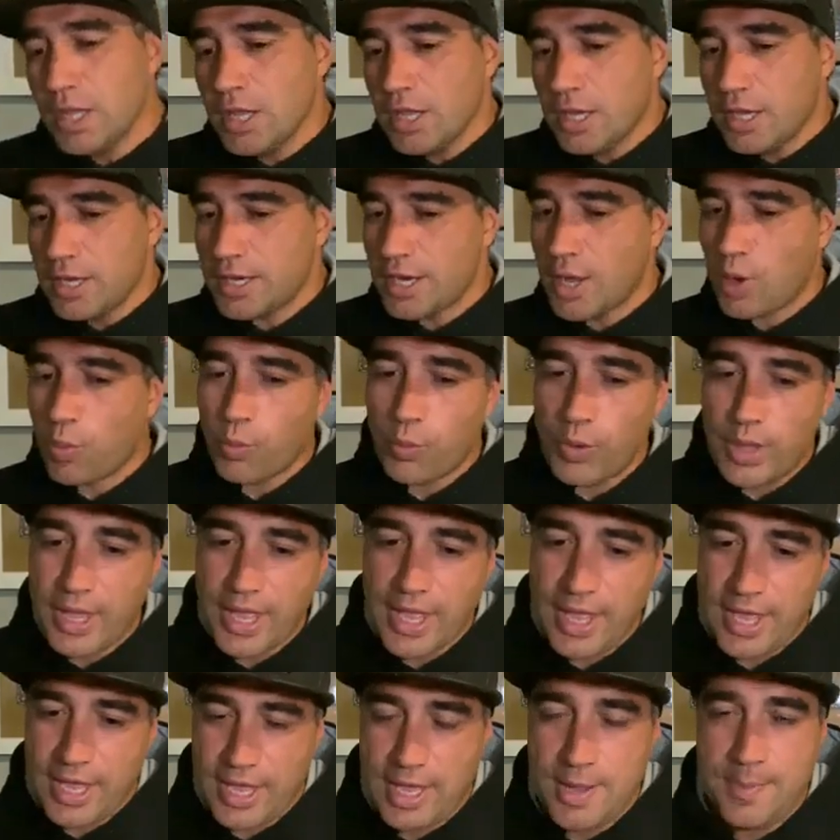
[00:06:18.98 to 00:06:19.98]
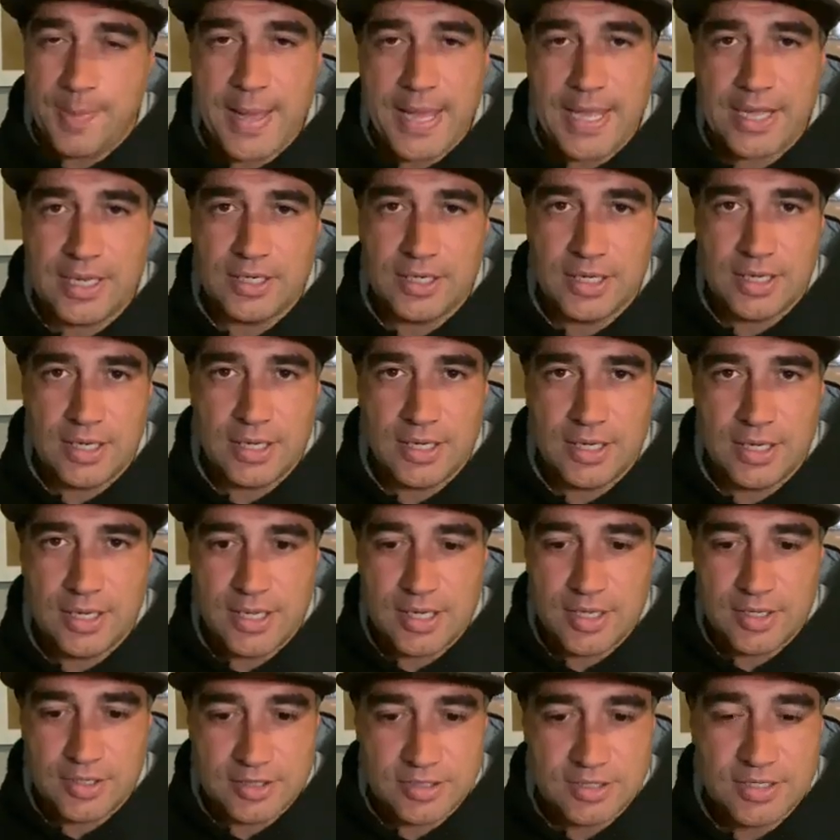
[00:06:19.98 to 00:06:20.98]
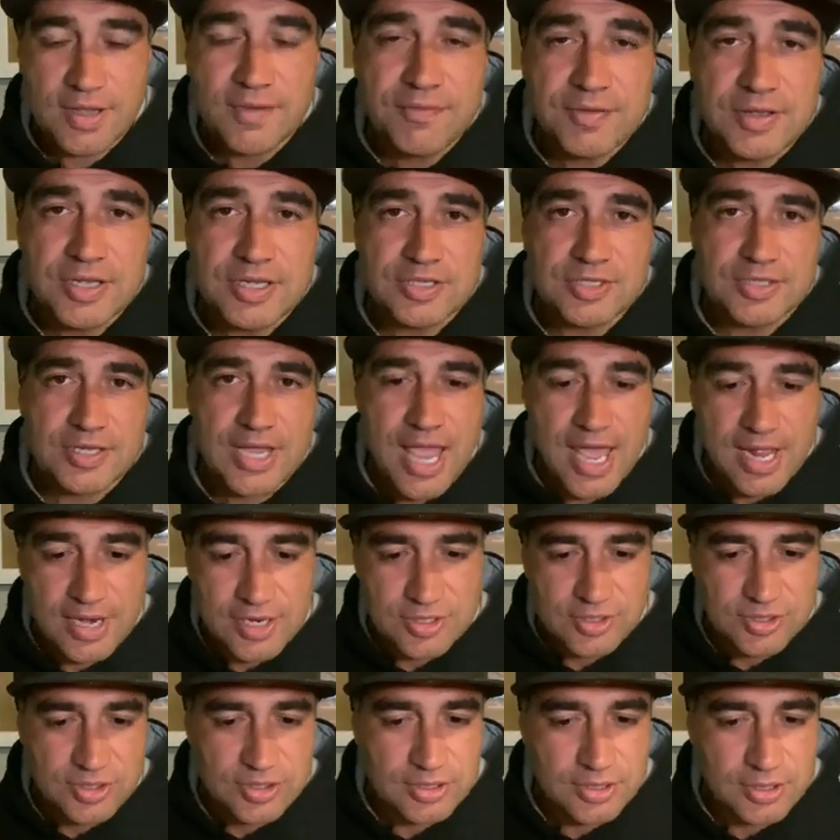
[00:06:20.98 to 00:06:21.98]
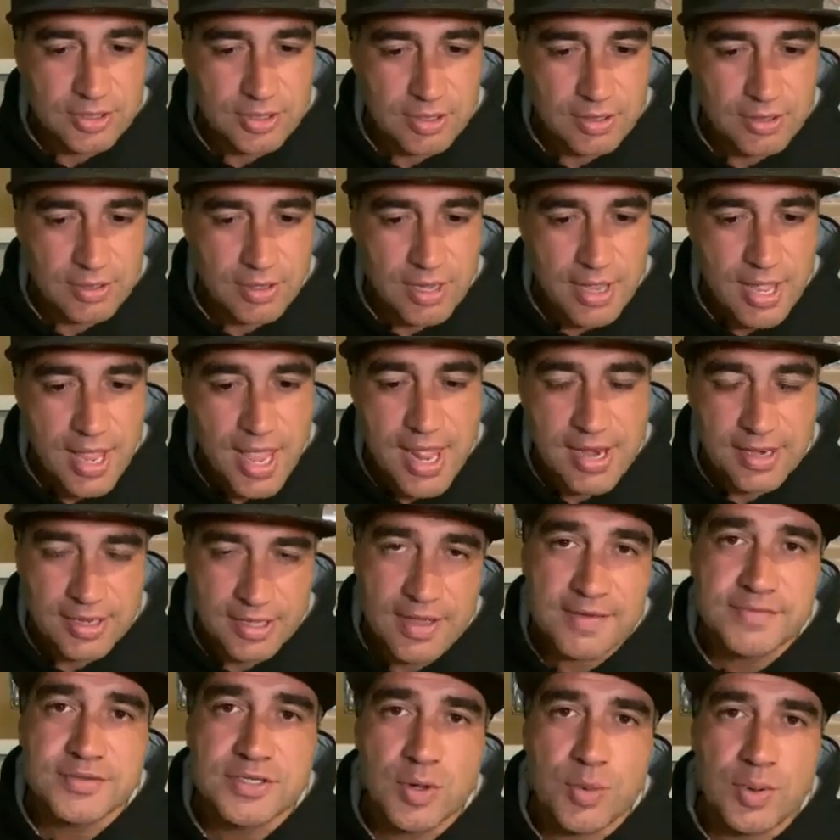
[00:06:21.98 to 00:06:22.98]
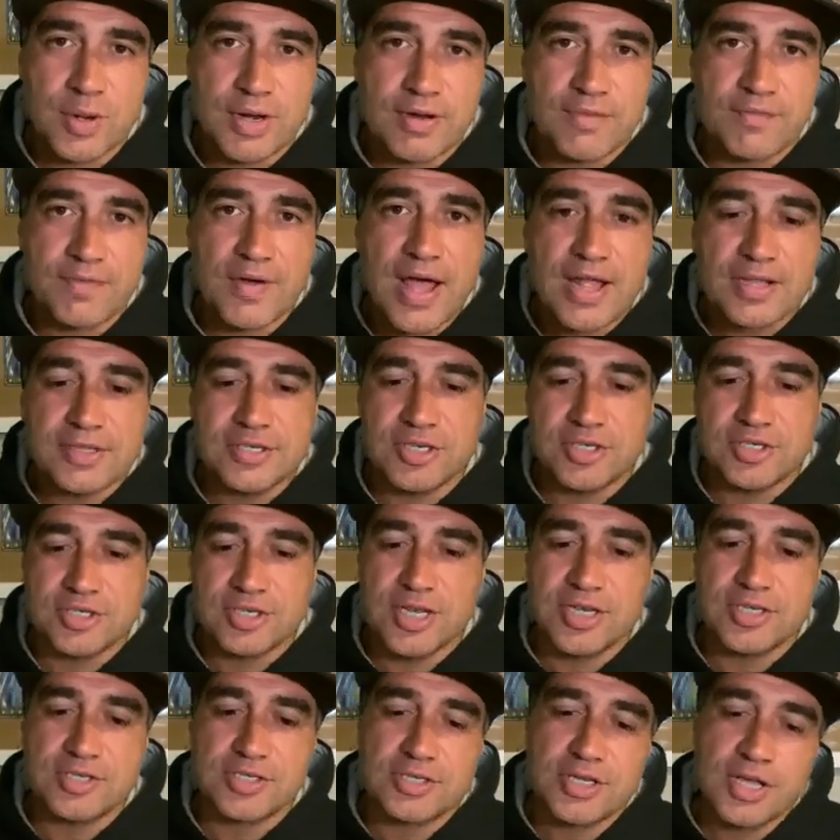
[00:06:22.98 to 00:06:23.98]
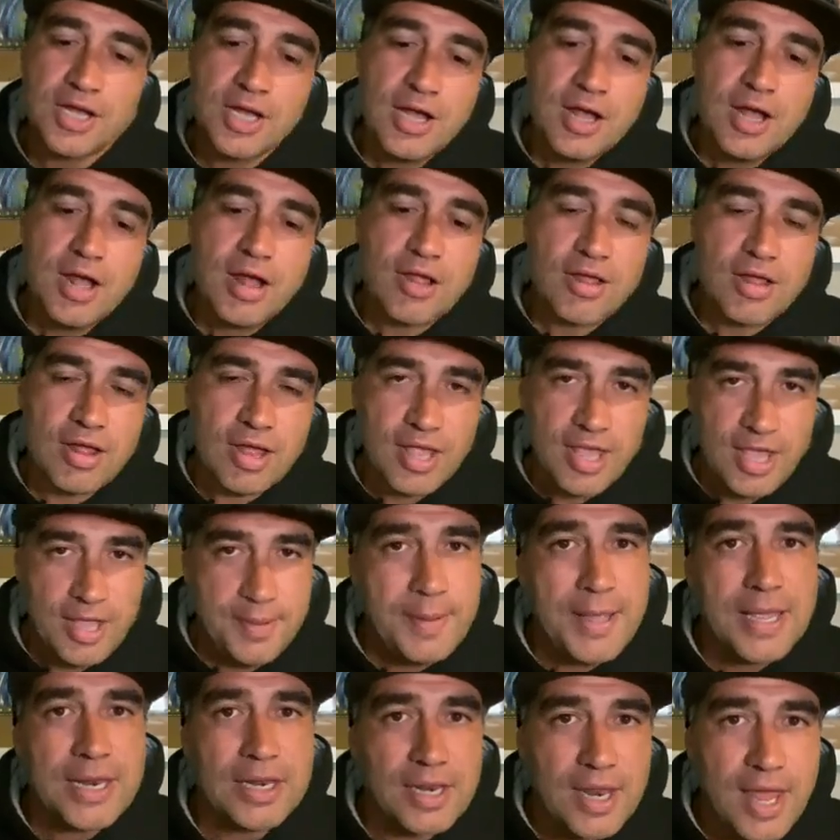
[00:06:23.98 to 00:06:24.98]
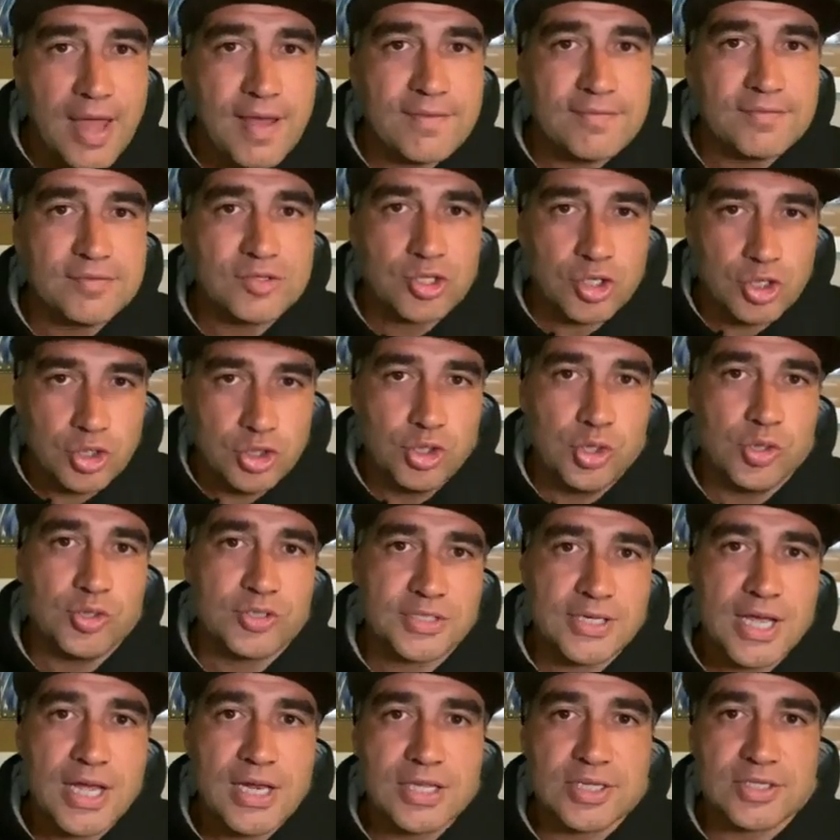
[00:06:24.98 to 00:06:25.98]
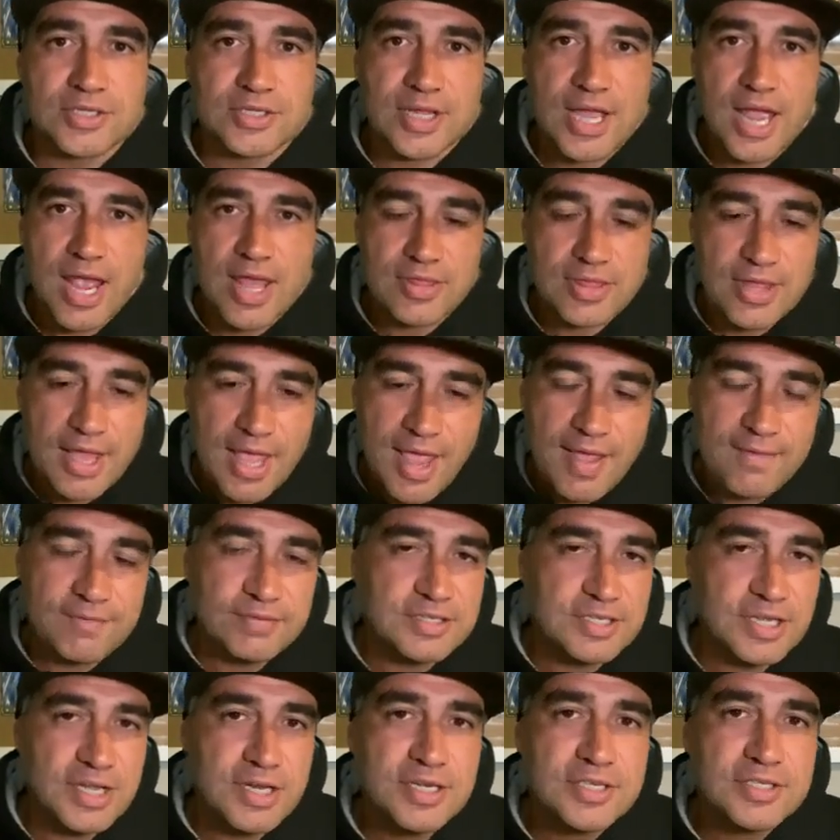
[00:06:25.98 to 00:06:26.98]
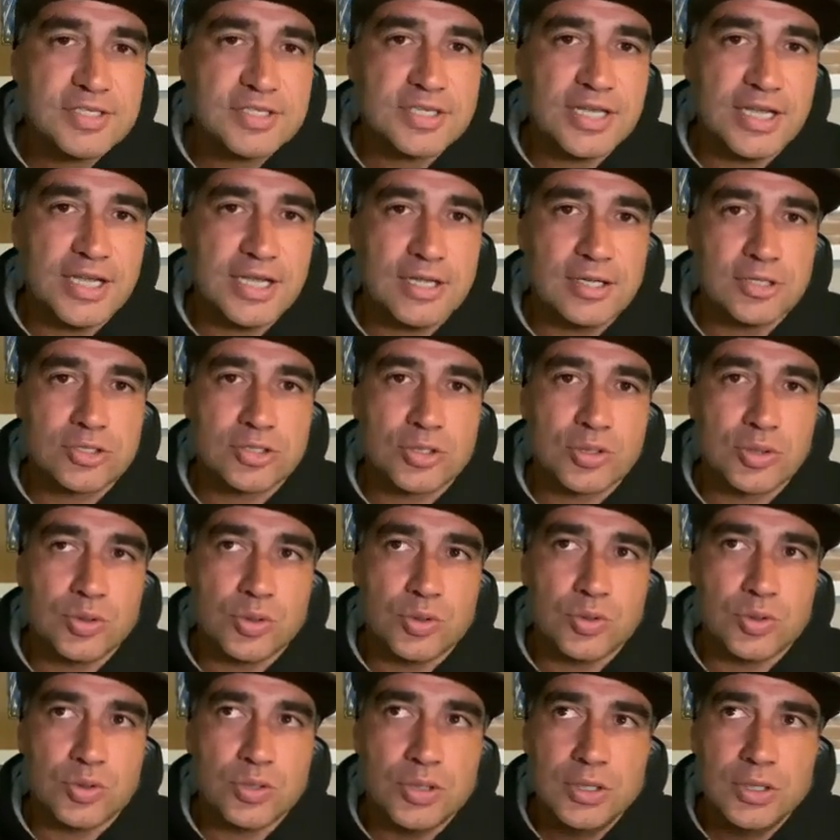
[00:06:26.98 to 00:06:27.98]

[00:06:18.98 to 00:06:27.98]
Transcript: Now, where eBay differs and gives you an advantage is eBay loves new sellers, and they have a tendency to